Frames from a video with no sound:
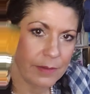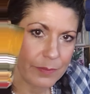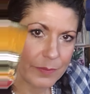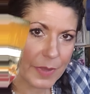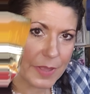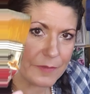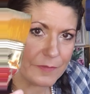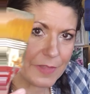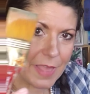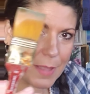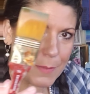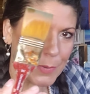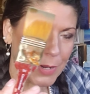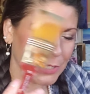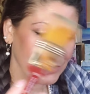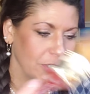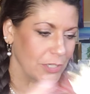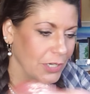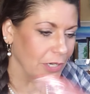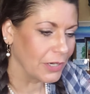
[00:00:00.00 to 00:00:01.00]
my flat
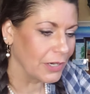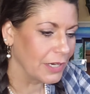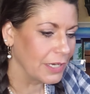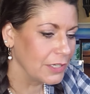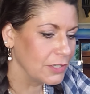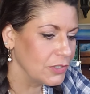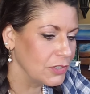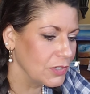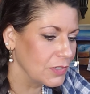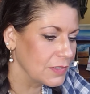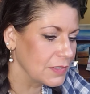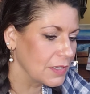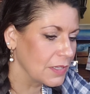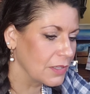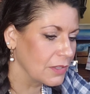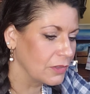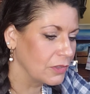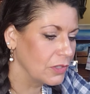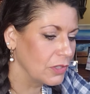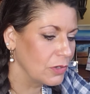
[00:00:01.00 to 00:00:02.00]
brush here, just a
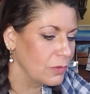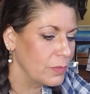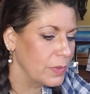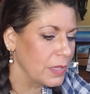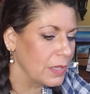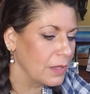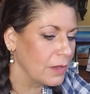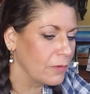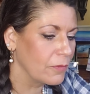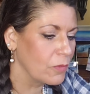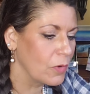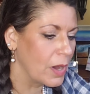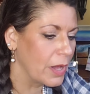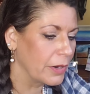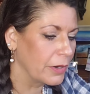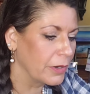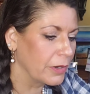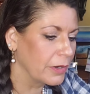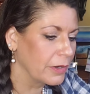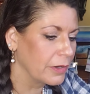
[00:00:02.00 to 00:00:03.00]
little bit of
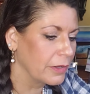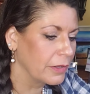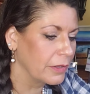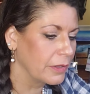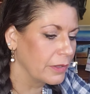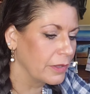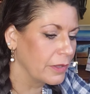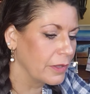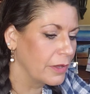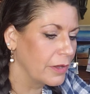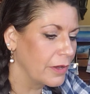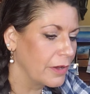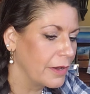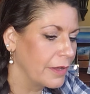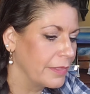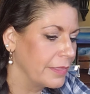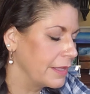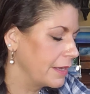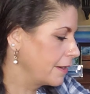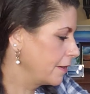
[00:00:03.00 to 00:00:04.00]
water
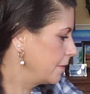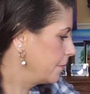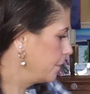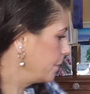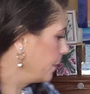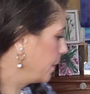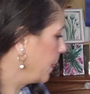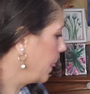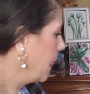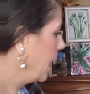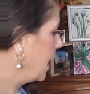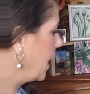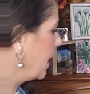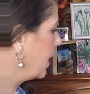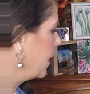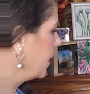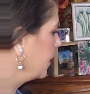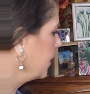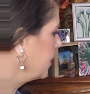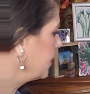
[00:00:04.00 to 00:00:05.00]
on there,
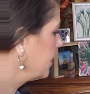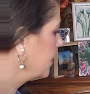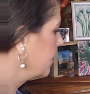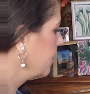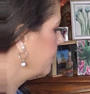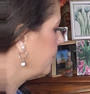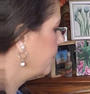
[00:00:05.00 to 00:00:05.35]
and